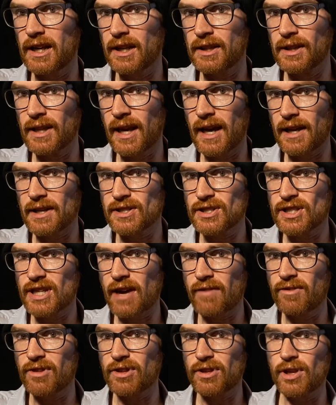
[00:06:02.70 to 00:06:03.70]
in that
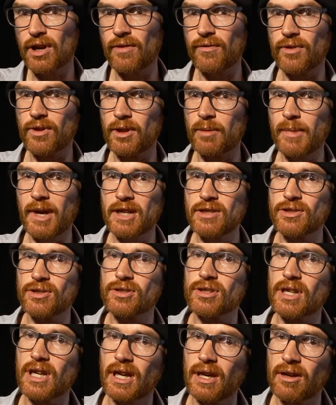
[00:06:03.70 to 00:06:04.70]
7th note from the major
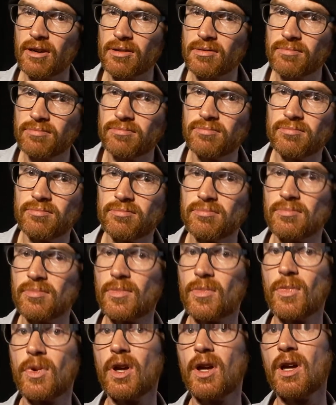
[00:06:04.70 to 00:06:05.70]
scale,
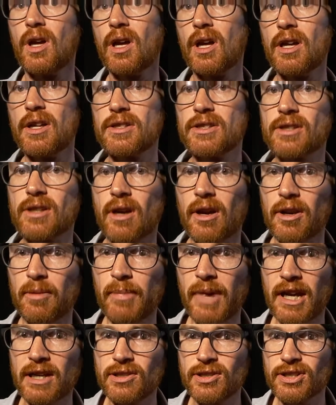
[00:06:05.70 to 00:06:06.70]
it's called a
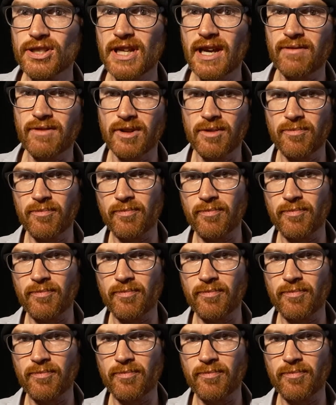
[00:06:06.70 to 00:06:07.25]
major 7.